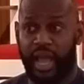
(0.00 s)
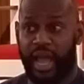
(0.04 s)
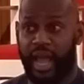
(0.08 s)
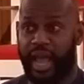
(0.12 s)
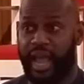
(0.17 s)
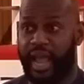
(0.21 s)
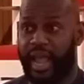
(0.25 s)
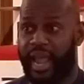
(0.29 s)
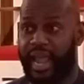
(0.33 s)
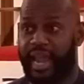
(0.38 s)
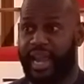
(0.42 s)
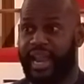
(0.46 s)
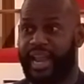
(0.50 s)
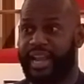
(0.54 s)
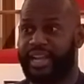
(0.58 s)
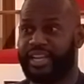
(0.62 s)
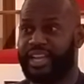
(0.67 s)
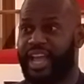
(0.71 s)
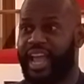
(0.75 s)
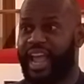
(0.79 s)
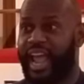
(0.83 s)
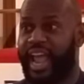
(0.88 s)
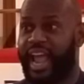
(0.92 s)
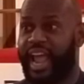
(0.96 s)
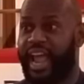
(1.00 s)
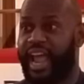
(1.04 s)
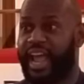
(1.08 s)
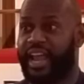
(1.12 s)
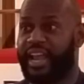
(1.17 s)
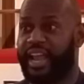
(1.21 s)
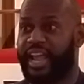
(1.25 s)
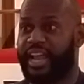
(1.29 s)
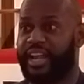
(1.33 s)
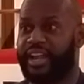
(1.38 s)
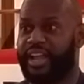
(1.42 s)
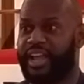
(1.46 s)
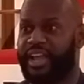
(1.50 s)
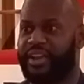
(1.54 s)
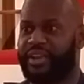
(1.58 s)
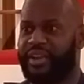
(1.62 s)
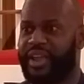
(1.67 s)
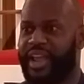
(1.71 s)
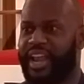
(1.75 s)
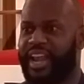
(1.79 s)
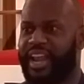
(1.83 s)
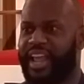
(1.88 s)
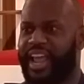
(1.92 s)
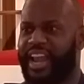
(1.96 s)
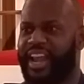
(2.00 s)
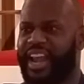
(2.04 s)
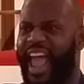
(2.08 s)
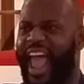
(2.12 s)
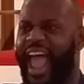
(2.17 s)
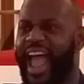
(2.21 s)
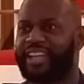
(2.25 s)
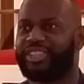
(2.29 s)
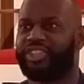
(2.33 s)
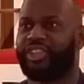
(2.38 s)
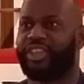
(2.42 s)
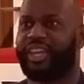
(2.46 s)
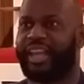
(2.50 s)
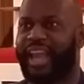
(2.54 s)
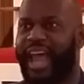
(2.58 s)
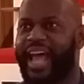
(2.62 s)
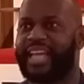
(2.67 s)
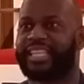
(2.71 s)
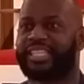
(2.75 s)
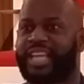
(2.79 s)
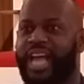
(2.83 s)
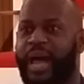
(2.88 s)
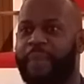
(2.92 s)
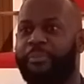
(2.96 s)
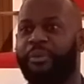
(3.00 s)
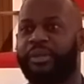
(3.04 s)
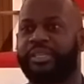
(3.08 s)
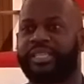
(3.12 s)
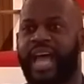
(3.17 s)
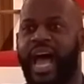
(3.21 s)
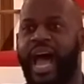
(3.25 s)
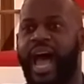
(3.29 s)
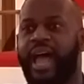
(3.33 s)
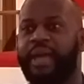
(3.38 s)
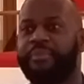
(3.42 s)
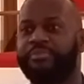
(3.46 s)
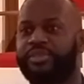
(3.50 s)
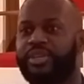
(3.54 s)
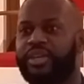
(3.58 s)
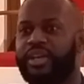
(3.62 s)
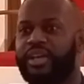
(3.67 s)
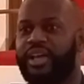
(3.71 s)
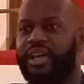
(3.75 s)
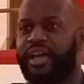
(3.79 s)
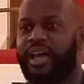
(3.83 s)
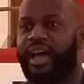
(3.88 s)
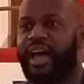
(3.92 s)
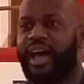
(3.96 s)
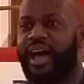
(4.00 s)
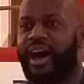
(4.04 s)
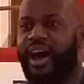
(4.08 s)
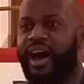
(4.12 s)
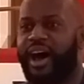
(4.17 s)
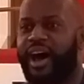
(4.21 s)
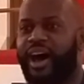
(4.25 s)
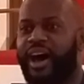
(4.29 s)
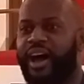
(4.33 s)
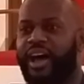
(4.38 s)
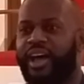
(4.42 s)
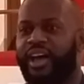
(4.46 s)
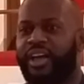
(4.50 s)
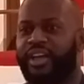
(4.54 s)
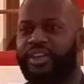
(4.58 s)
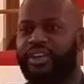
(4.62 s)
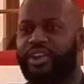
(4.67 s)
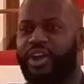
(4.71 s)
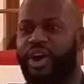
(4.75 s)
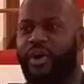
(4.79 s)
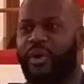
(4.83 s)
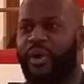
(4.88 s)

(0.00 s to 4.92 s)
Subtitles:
and actually the last couple of times, I